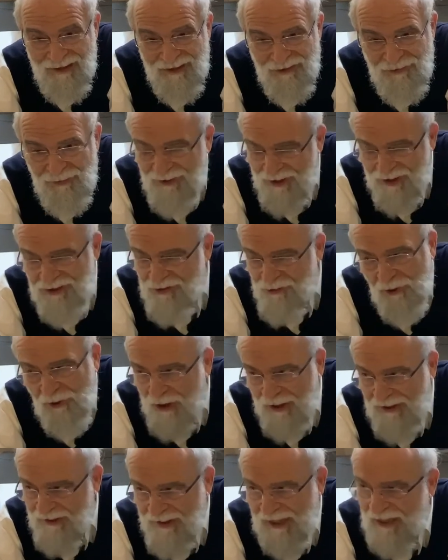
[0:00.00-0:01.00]
So he doesn't
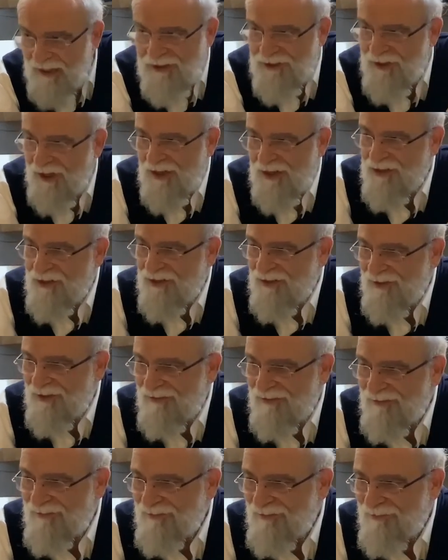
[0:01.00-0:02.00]
talk at that stage.
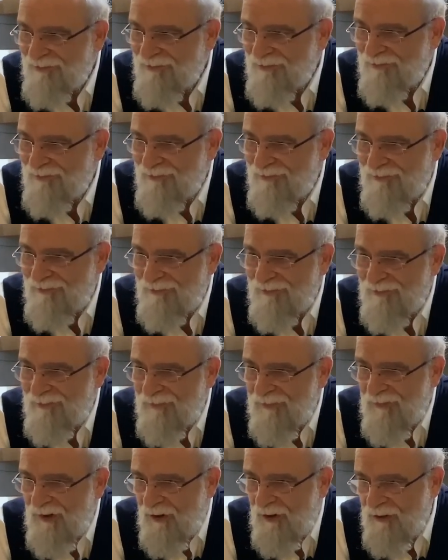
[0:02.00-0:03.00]

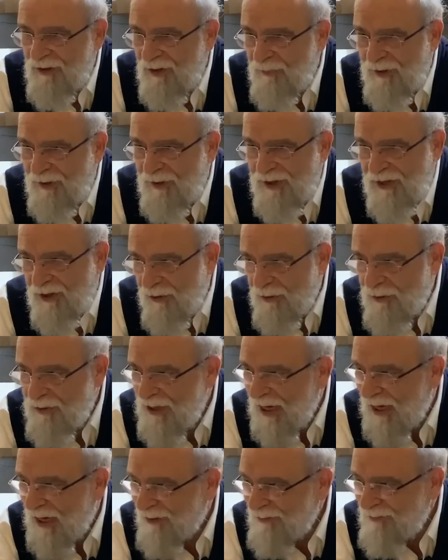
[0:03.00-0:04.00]
Only when he goes
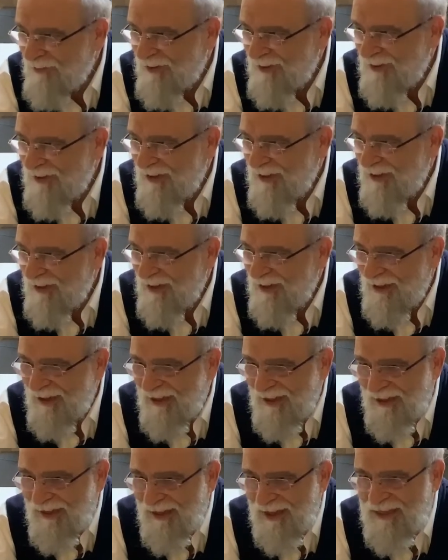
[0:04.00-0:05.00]
out
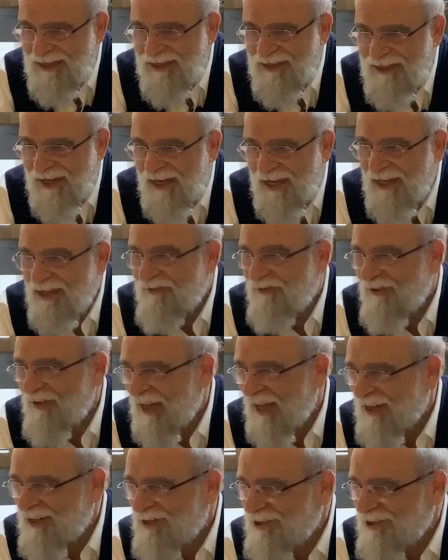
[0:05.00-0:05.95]
does he say a tefillah